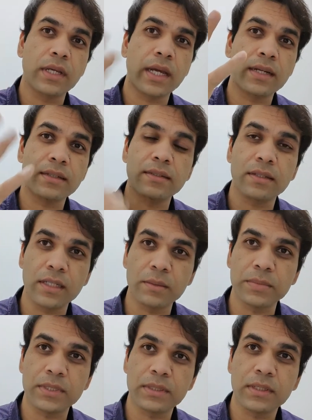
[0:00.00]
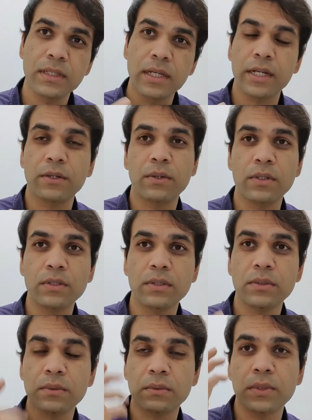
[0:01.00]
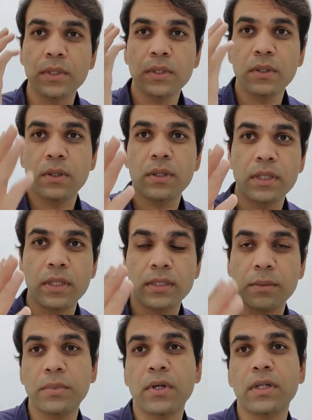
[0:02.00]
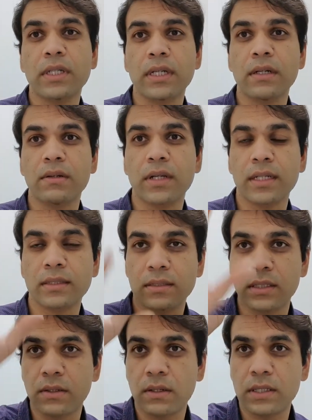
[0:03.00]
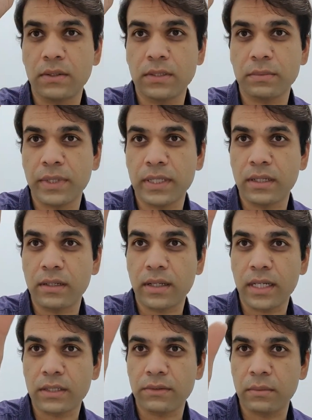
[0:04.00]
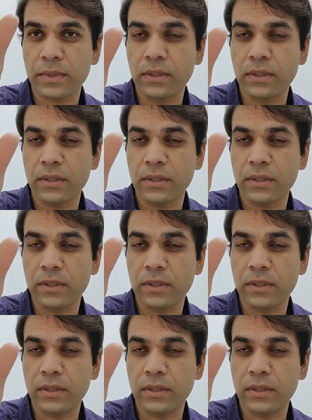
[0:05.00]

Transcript: hands and limbs and also the subcortical tracts, the corticospinal tract will be